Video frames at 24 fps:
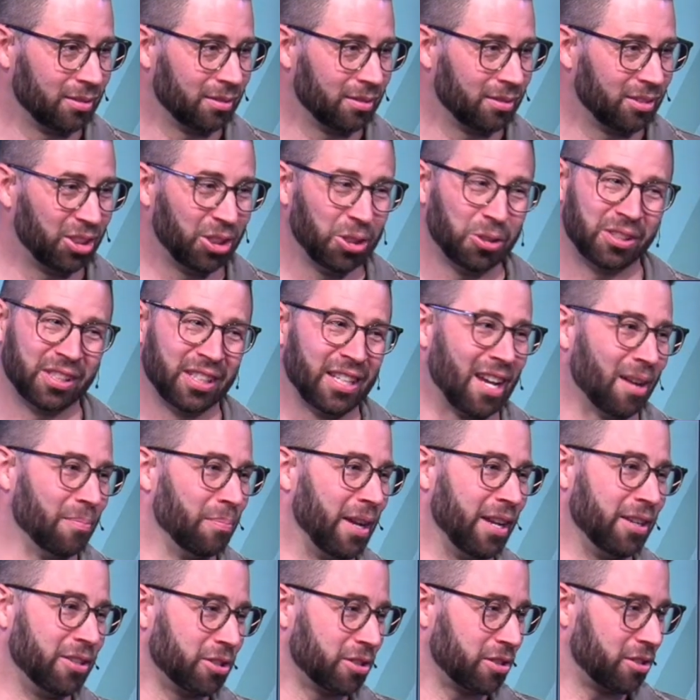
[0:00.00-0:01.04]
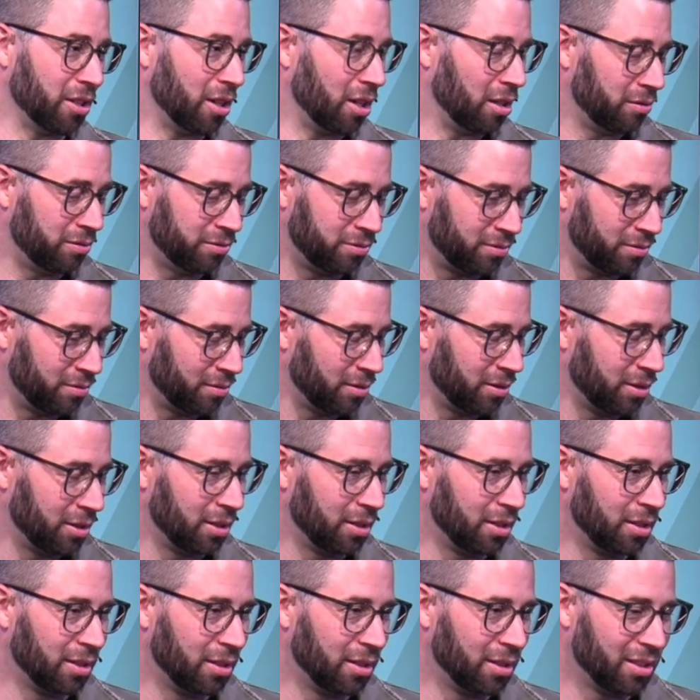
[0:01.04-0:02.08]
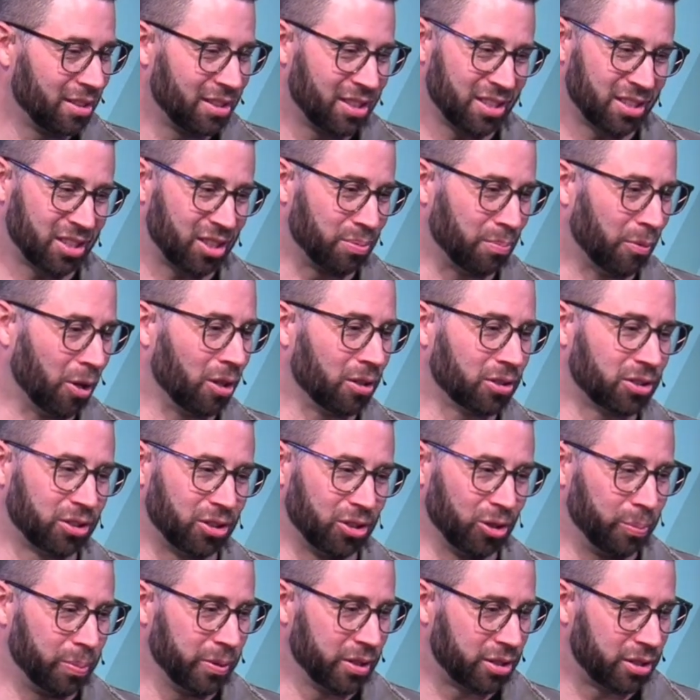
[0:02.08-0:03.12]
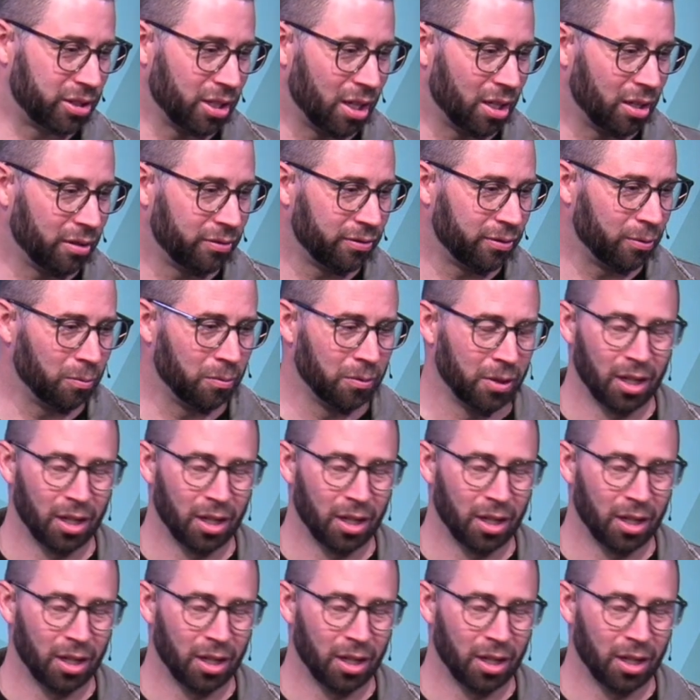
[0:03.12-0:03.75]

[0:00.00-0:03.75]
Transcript: It's usually not major stuff. It's just small, stupid stuff.